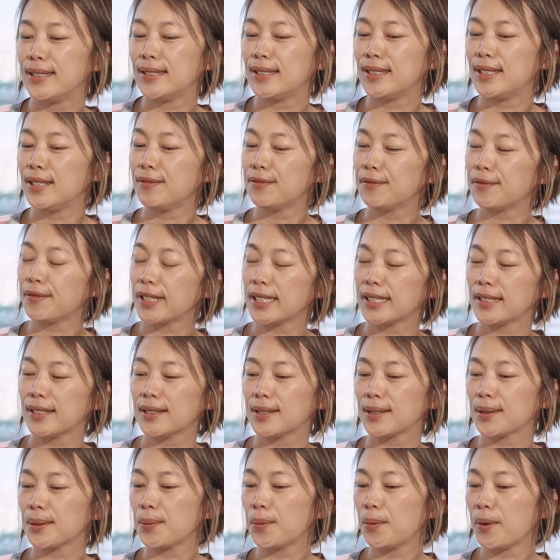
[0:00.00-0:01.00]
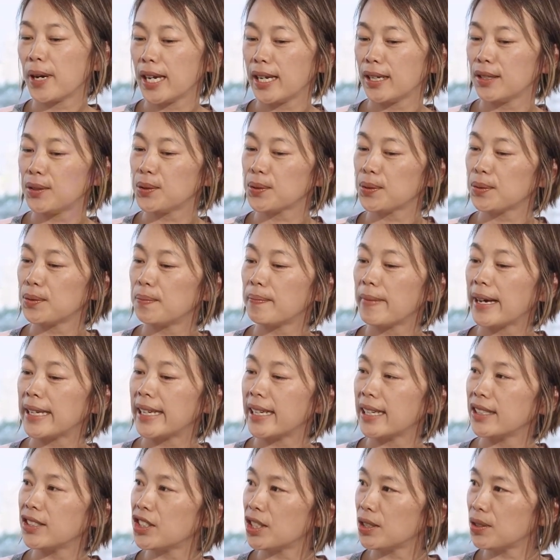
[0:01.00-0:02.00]
different way to
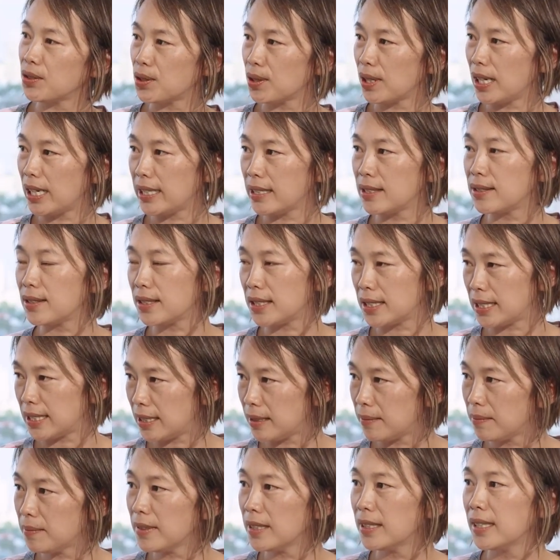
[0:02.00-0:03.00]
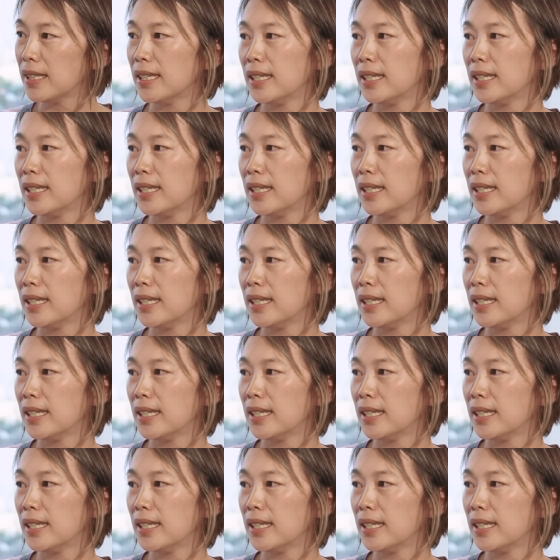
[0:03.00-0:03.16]
manage and to lead the team.